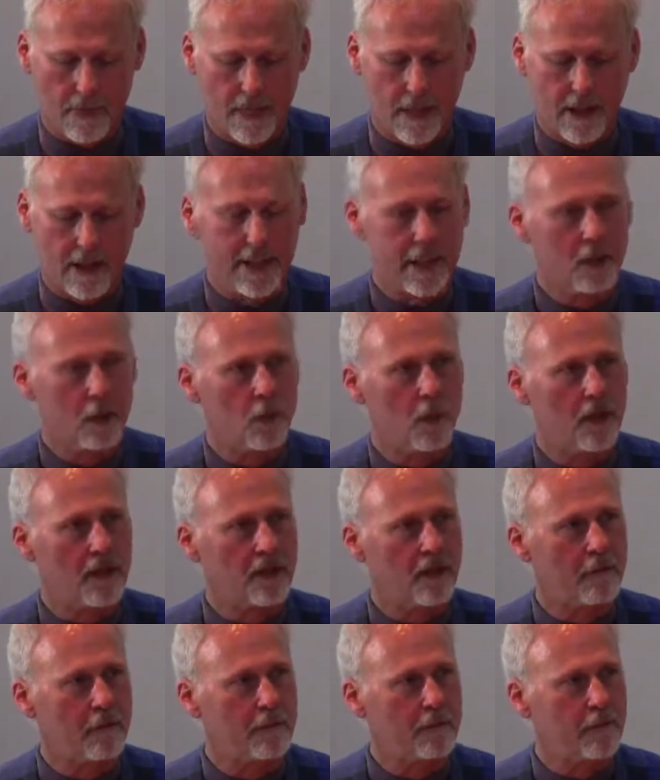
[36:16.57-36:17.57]
it was
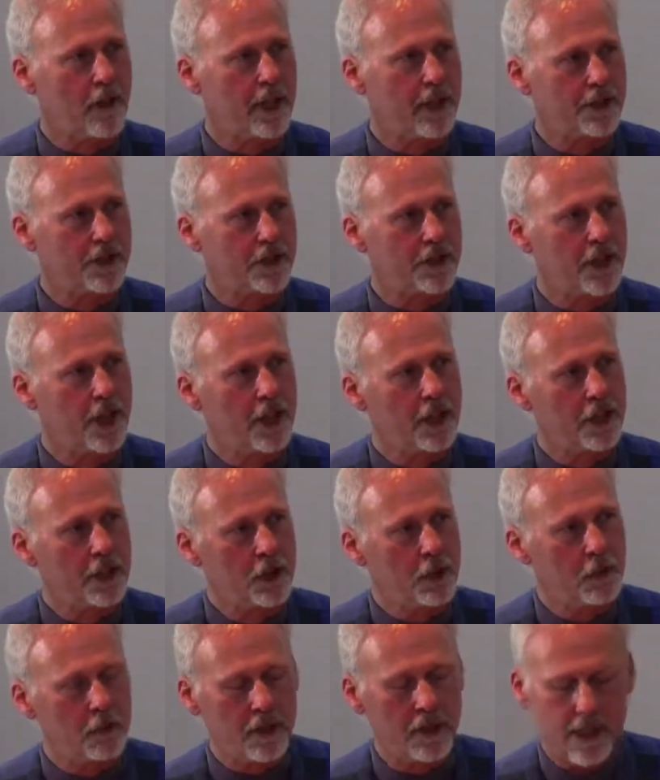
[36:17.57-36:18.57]
a fresh,
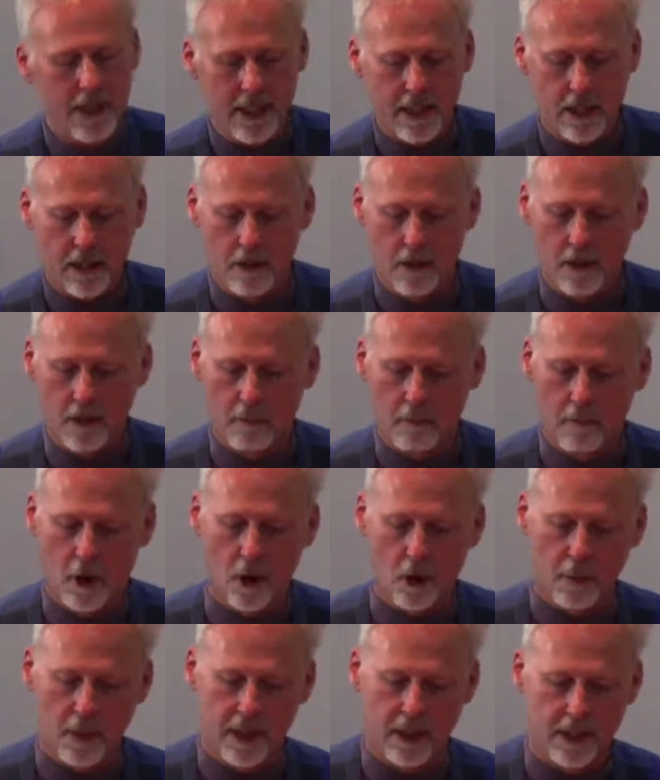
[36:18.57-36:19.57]
unique
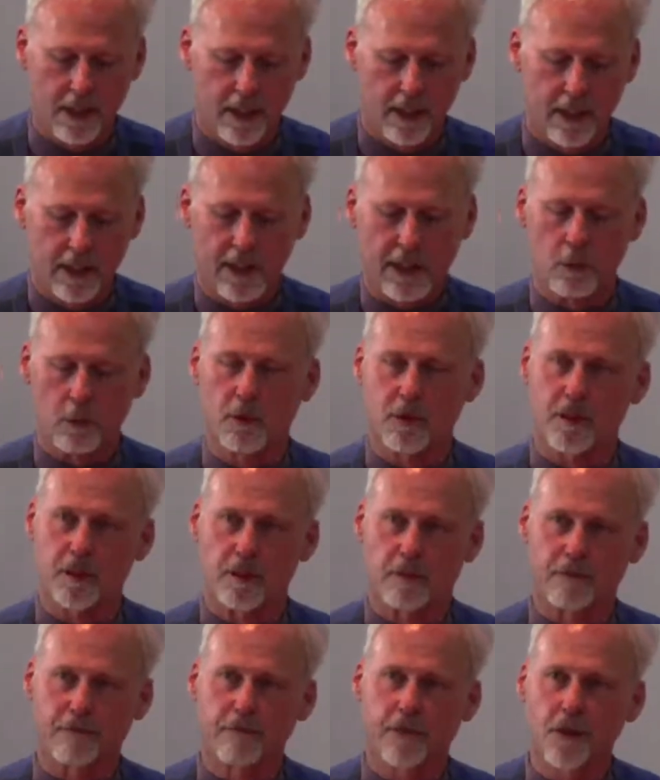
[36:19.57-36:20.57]
moment. It was the
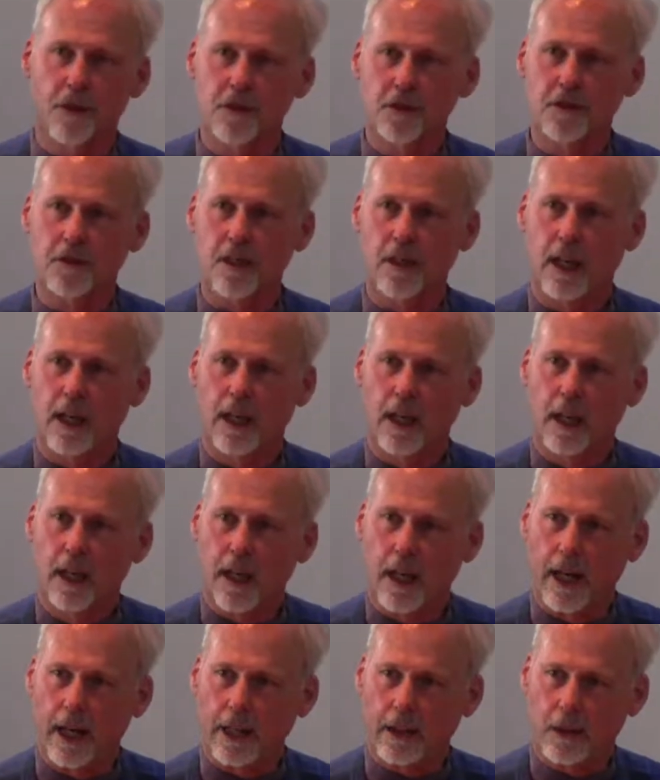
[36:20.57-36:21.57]
first
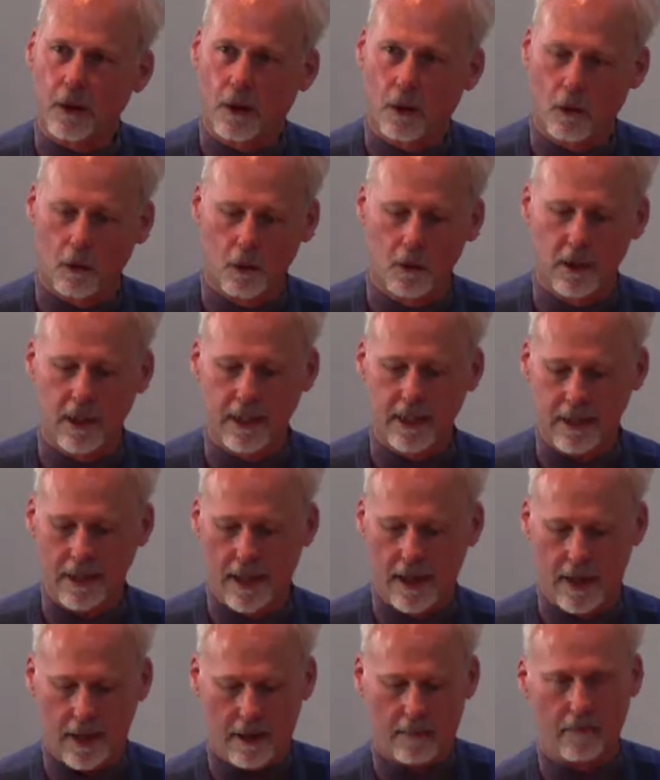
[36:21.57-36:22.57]
and only
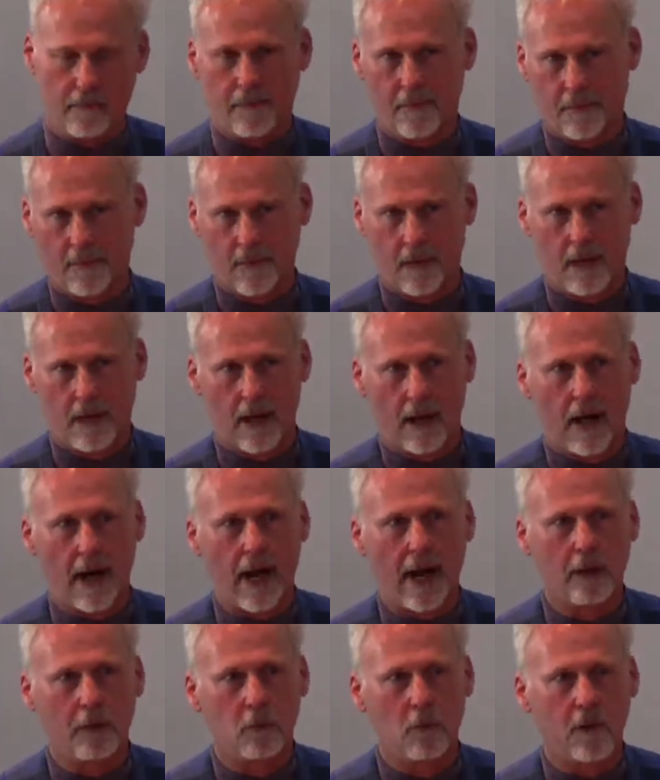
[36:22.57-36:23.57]
time
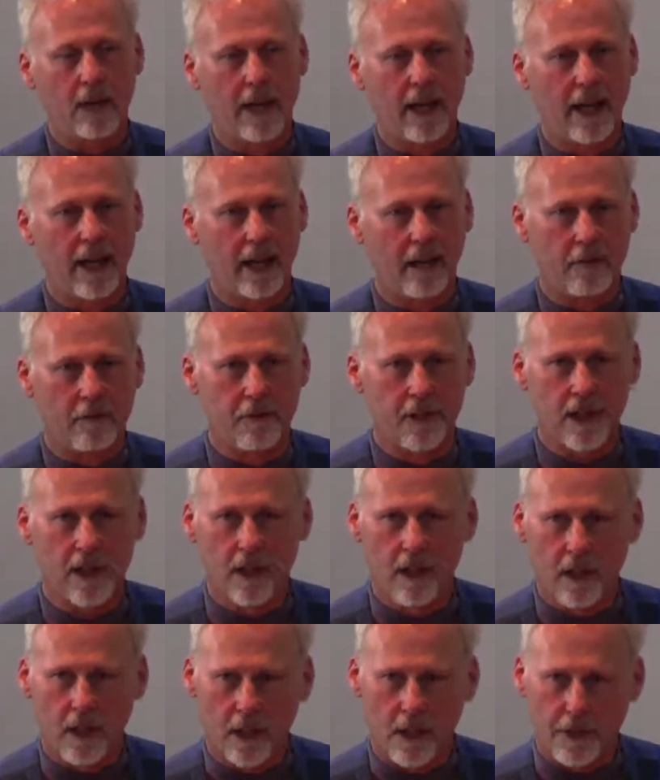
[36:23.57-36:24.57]
I would have
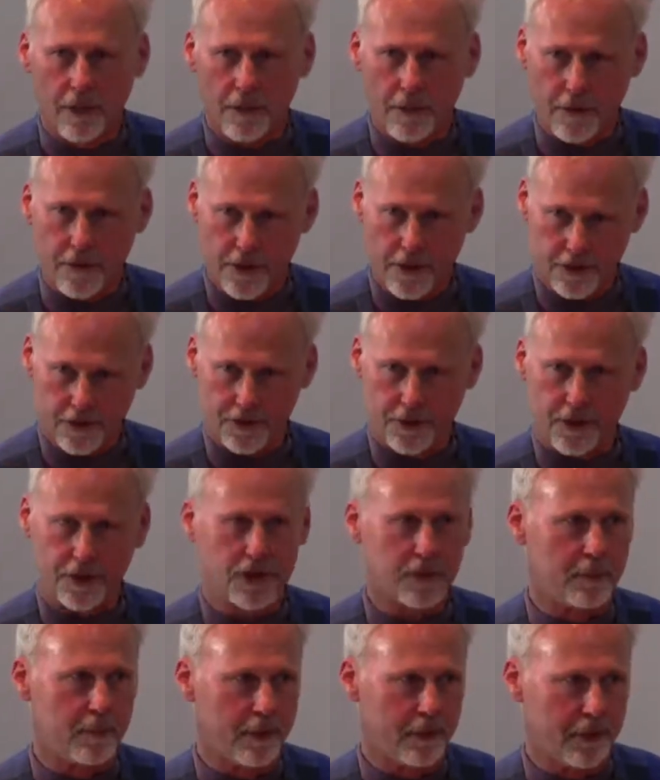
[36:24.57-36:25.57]
this
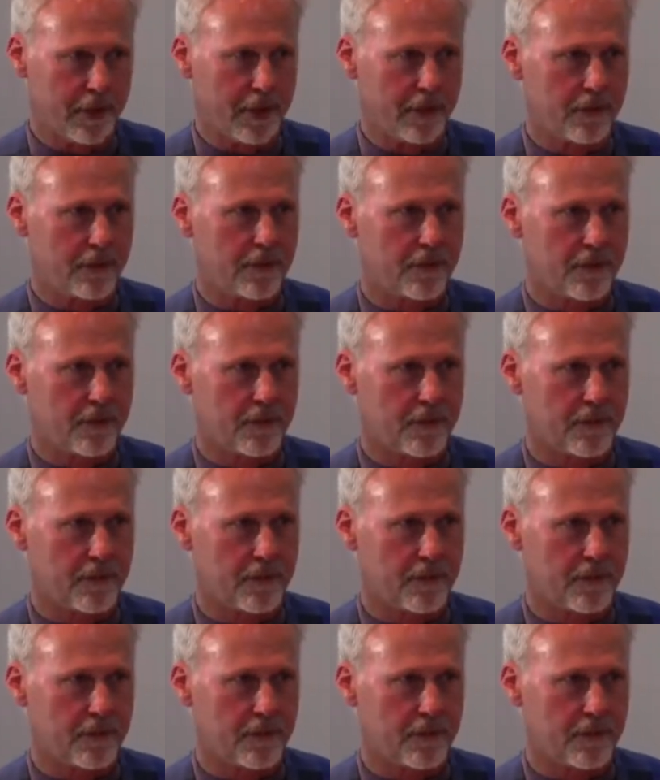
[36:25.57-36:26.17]
experience.